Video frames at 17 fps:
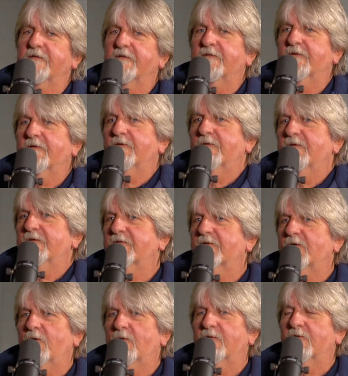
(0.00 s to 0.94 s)
so it's
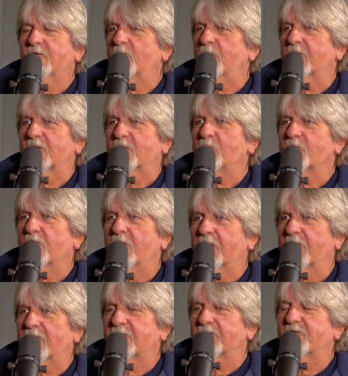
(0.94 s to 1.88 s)
always a work in
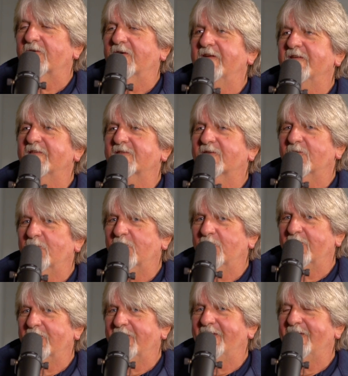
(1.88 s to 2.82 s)
progress, right?
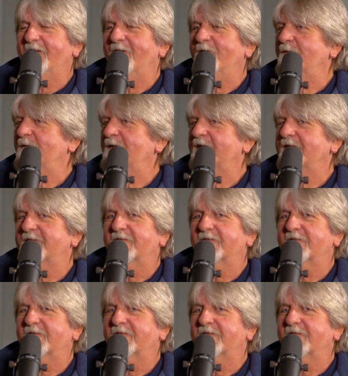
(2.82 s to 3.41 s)
So, you know,